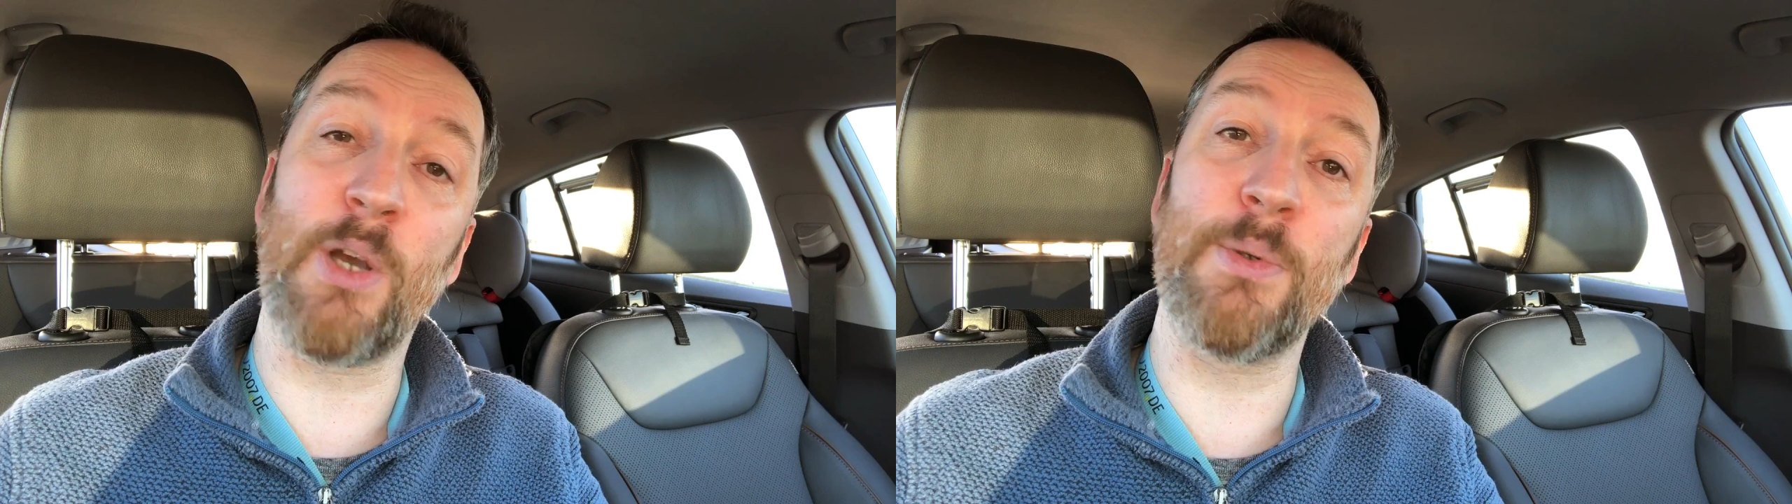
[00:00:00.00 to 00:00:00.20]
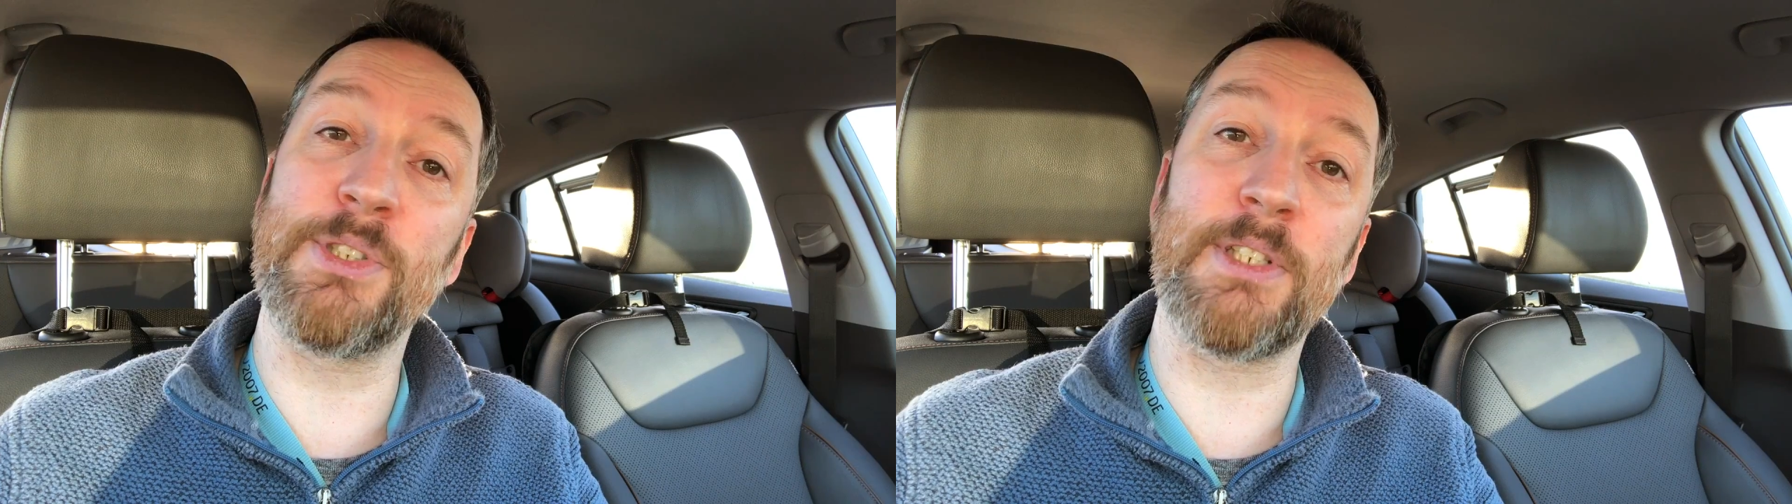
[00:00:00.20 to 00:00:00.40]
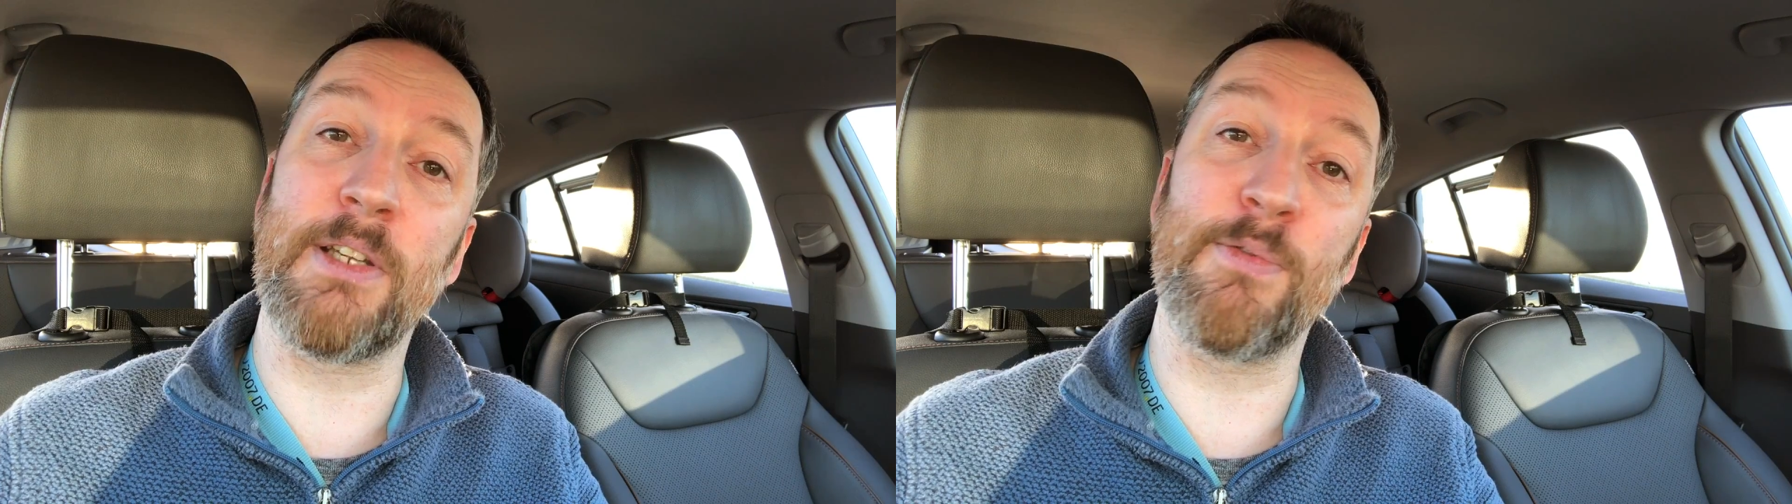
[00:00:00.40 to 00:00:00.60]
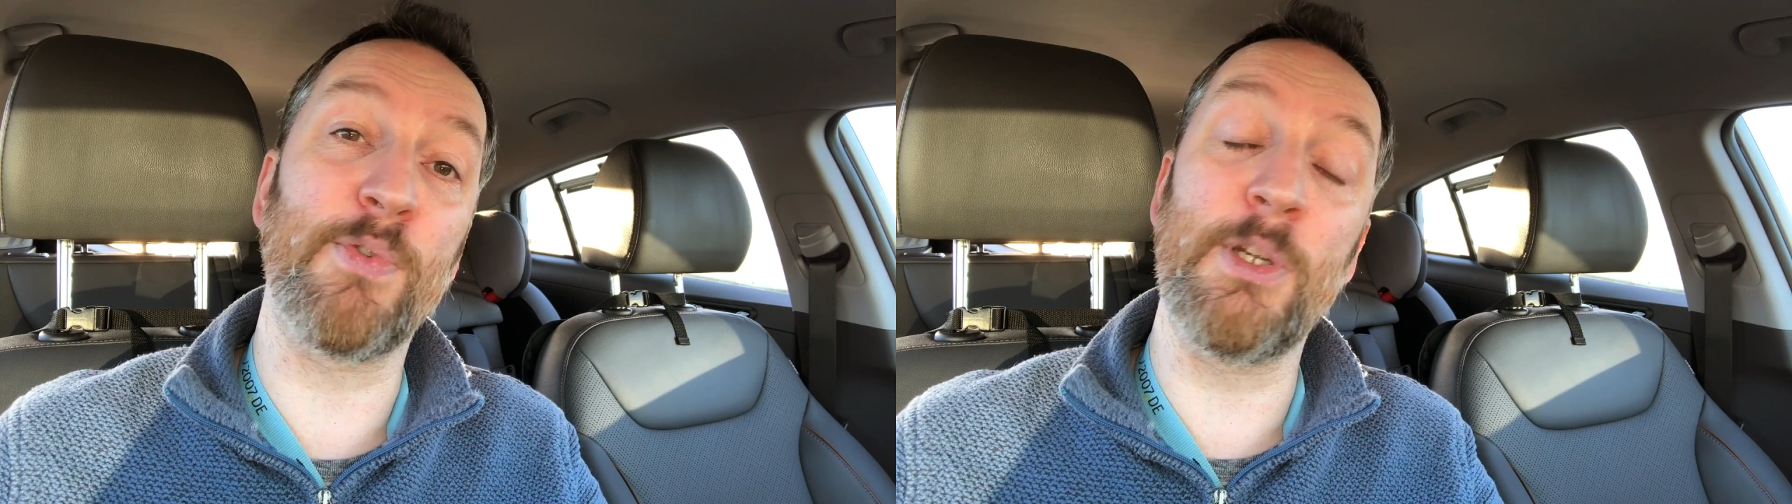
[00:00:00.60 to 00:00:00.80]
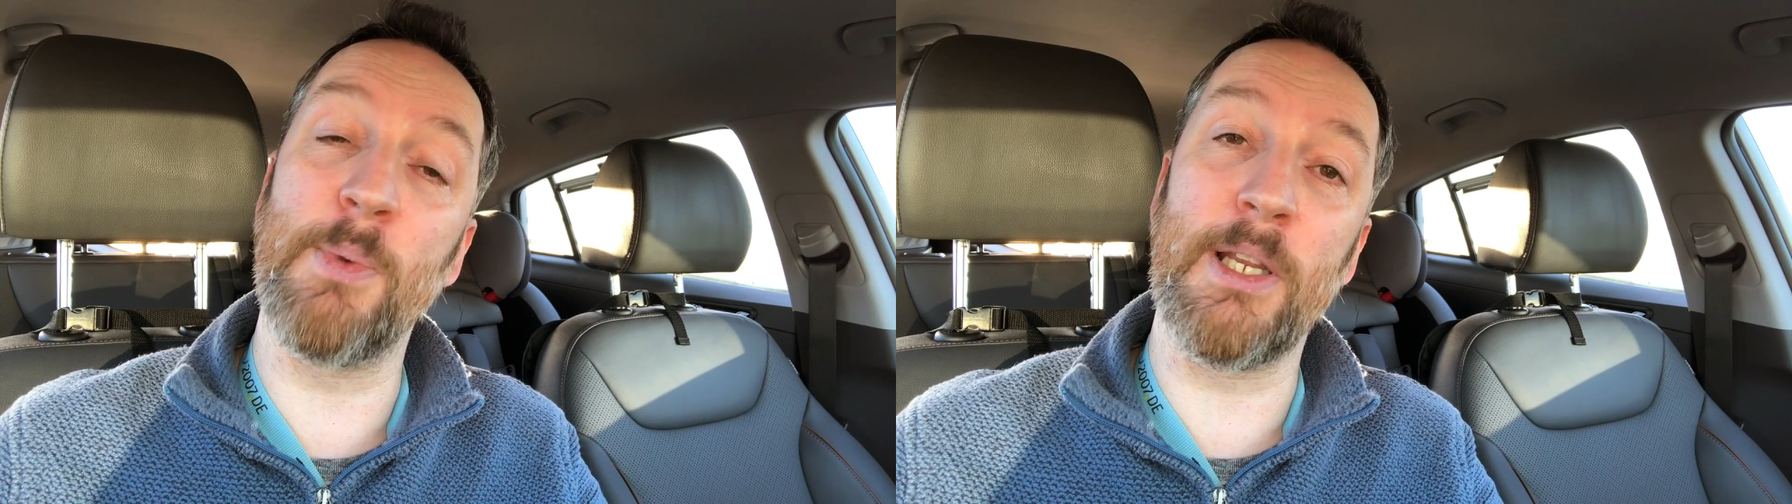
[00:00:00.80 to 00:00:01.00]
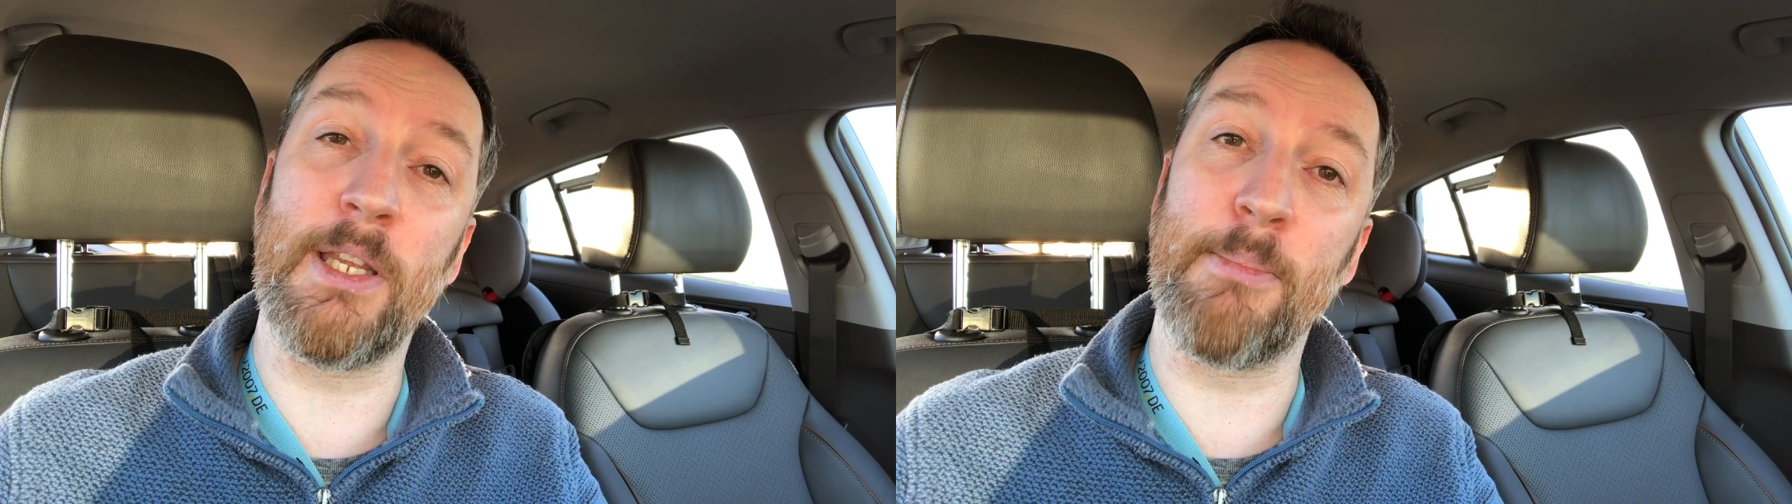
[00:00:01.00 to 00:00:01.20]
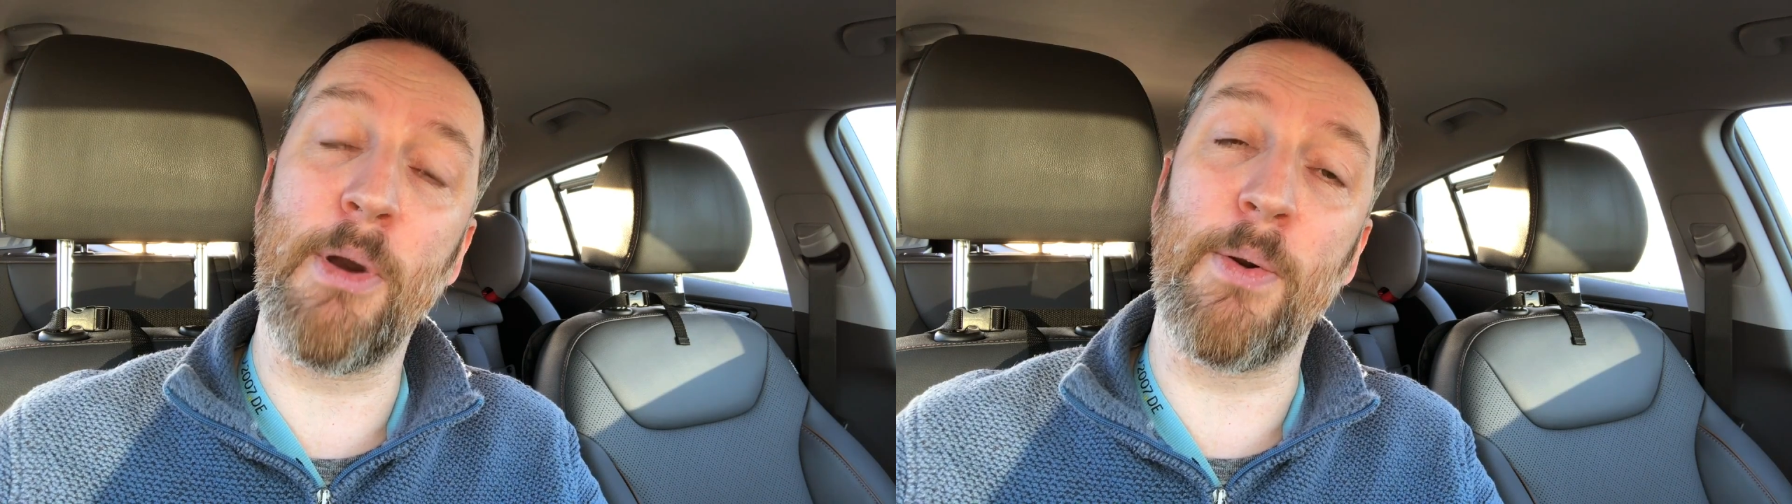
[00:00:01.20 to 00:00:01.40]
coasting, freewheeling